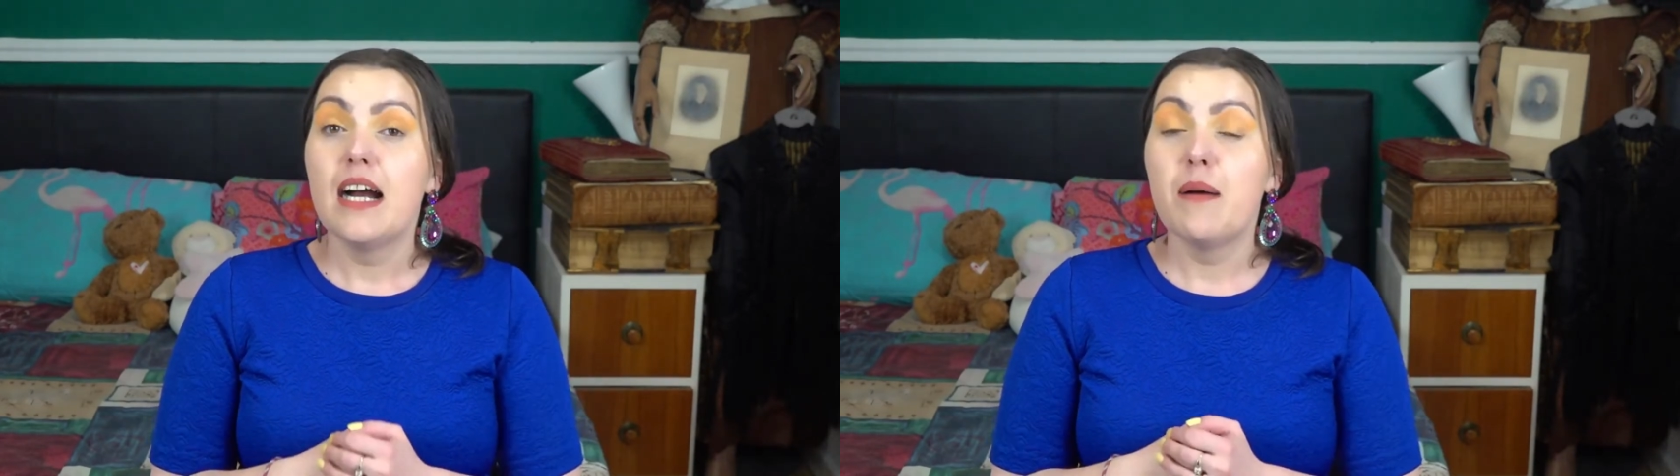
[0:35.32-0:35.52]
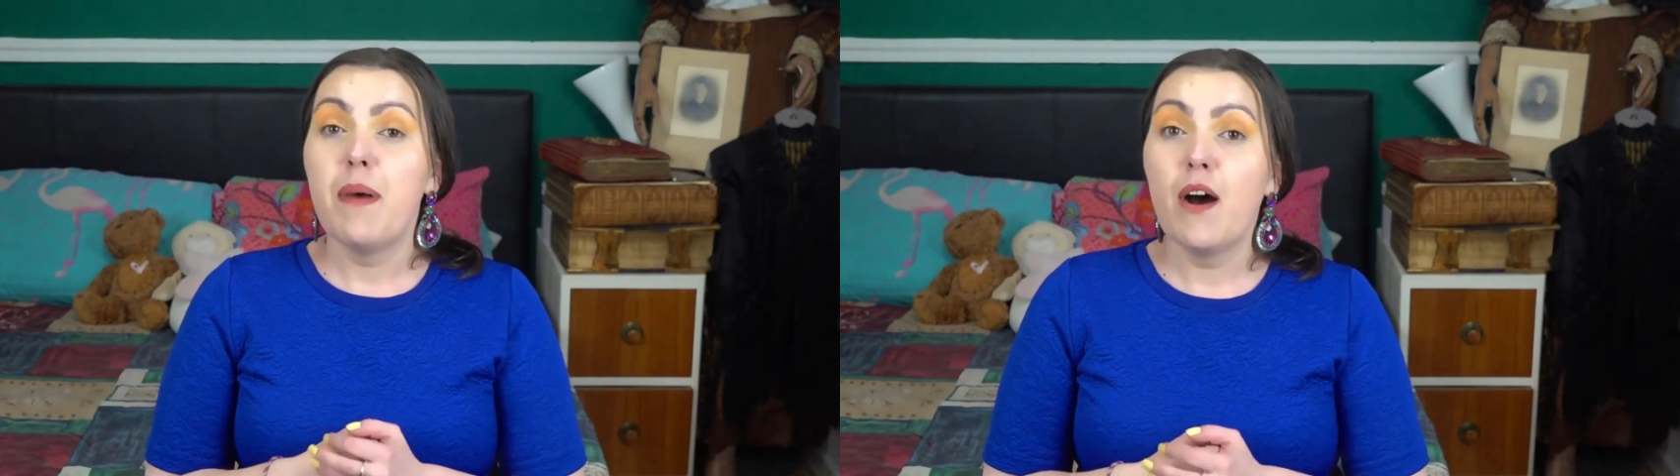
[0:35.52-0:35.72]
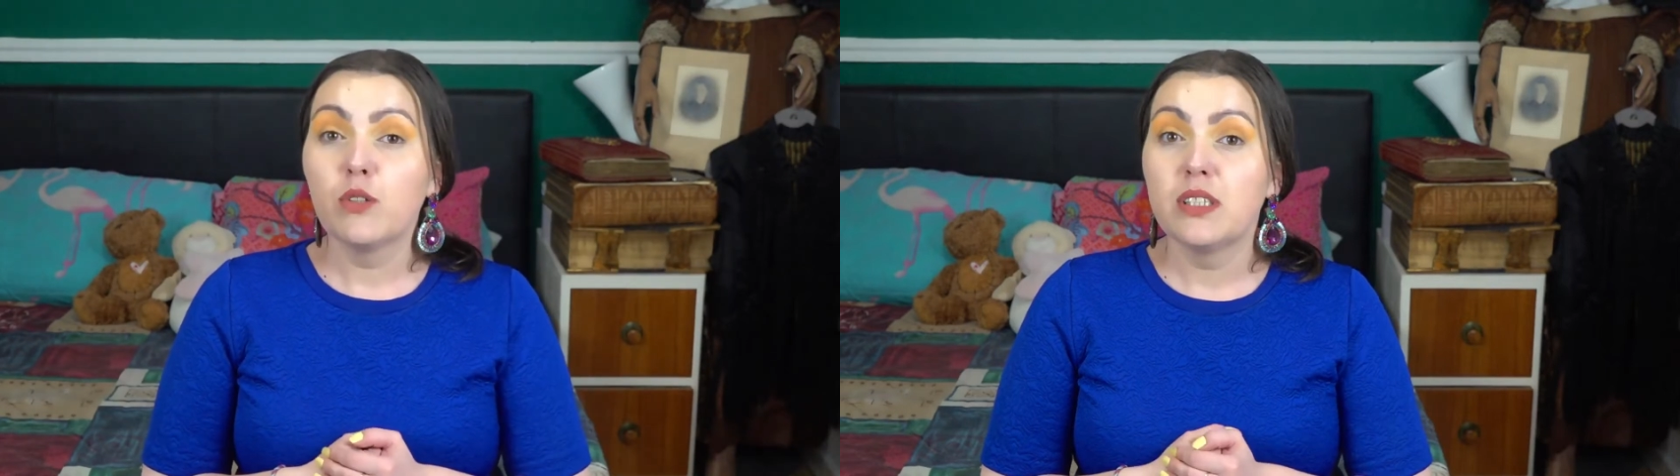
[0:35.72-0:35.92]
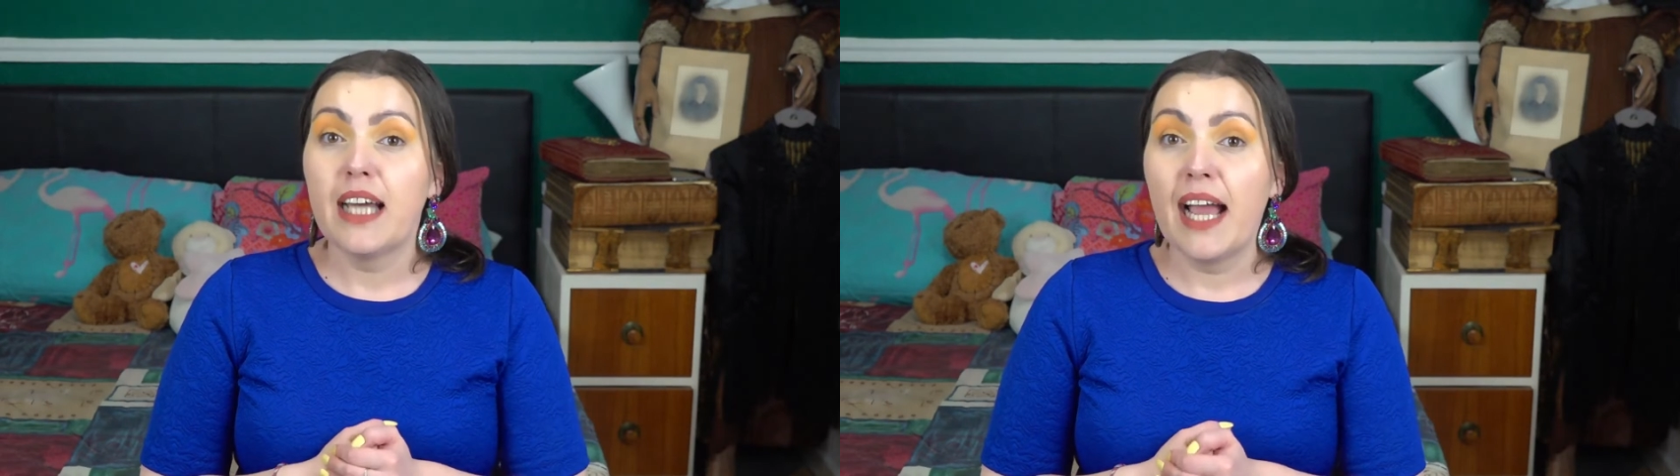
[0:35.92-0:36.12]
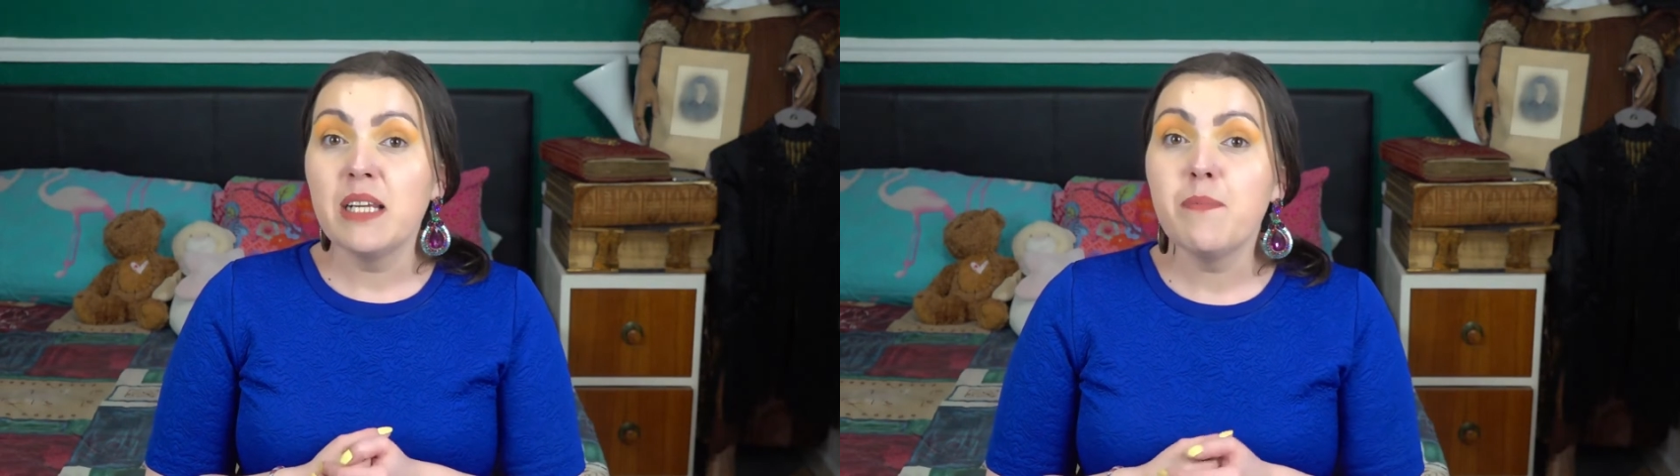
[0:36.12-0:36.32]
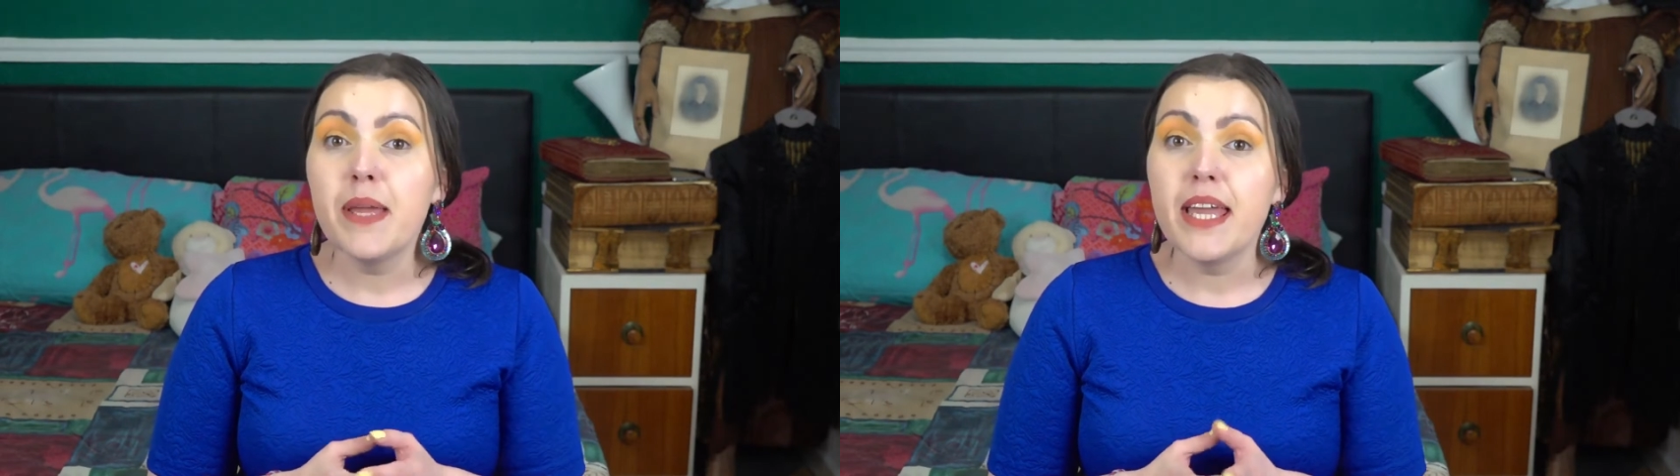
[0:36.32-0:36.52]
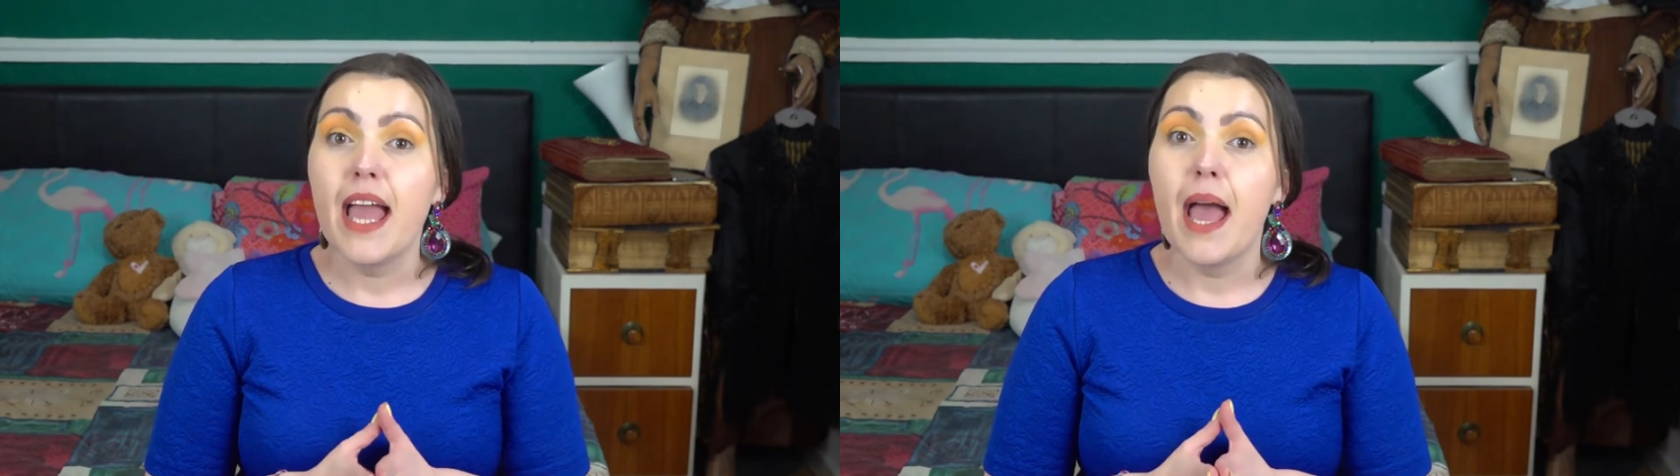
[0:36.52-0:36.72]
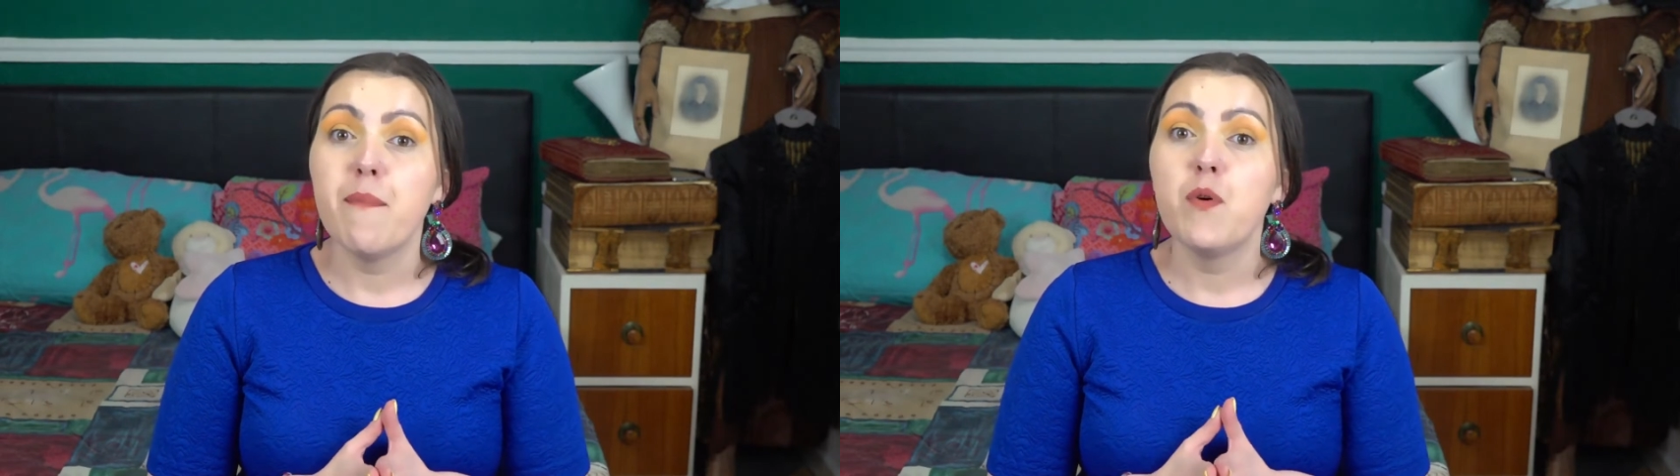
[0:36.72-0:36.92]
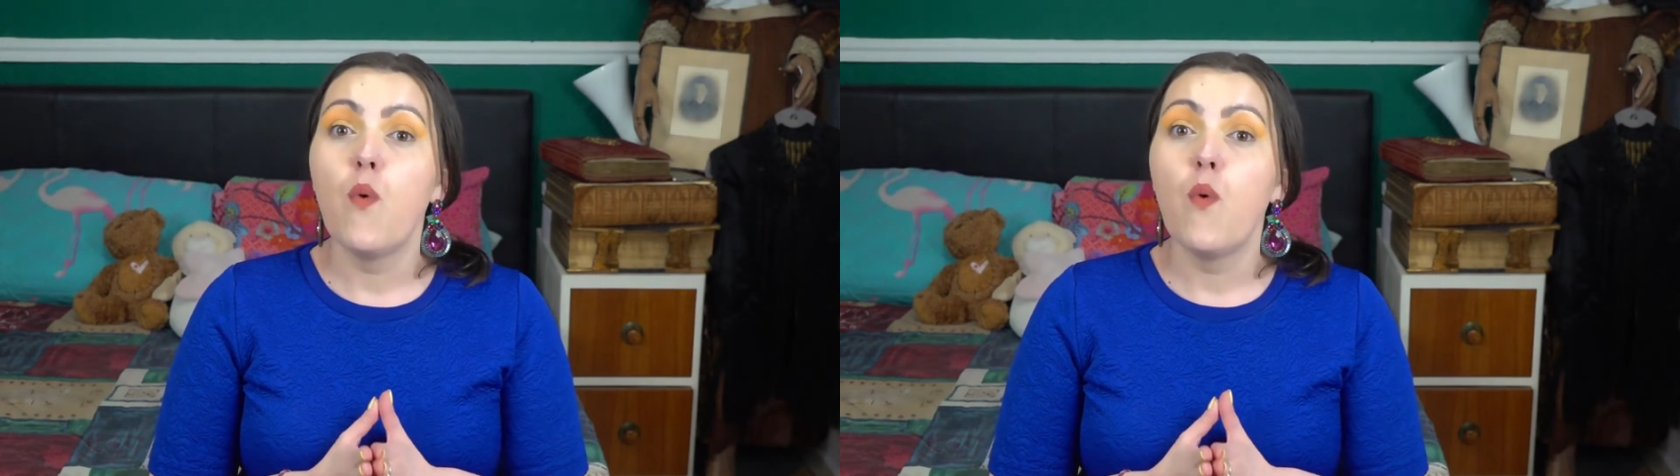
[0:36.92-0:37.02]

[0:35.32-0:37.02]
About 9 p.m.